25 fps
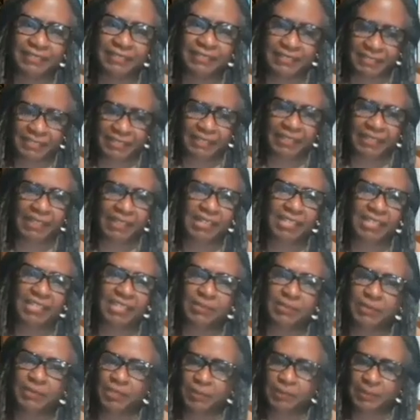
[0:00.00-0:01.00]
it's in the
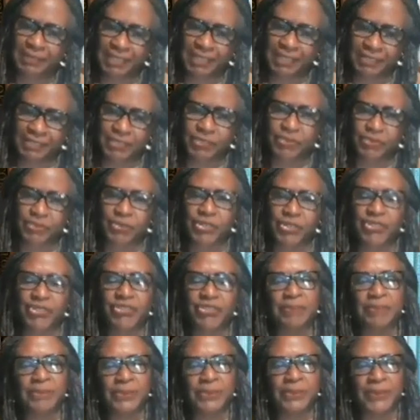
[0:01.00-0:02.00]
hospital, but that's across
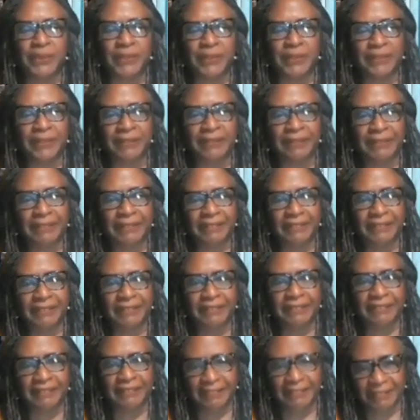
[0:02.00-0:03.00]
the board.
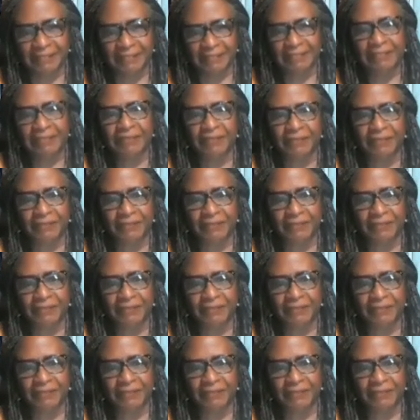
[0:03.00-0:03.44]
So